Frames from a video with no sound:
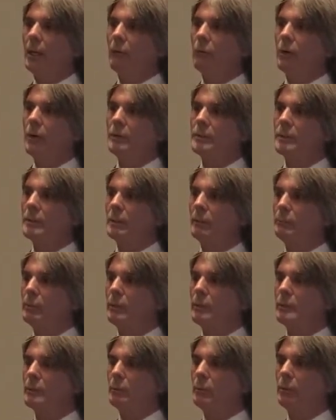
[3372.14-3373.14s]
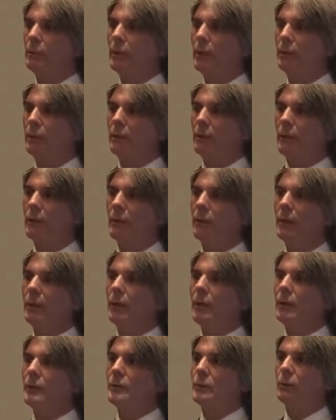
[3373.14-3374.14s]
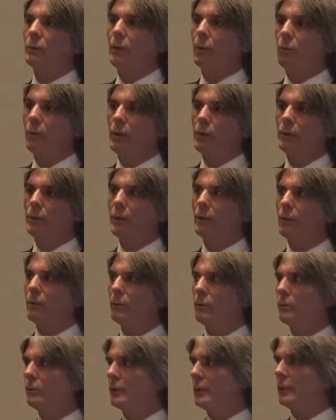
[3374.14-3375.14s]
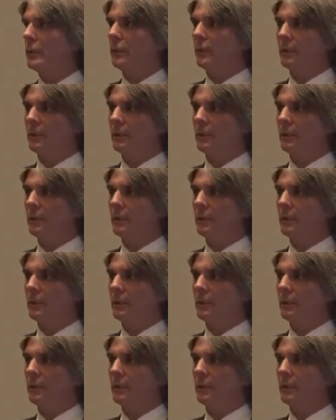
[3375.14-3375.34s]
Wells is our principal lender. So we'll go,